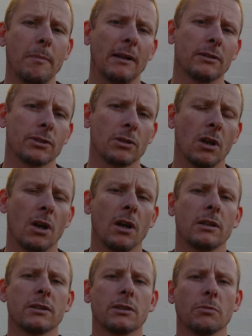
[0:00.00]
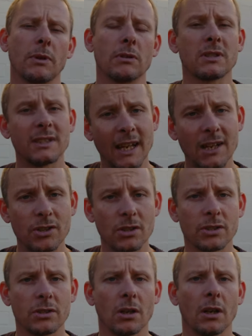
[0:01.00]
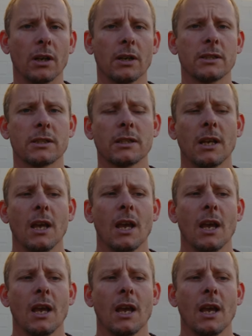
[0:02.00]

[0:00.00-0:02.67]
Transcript: belt starts, where Constantia starts,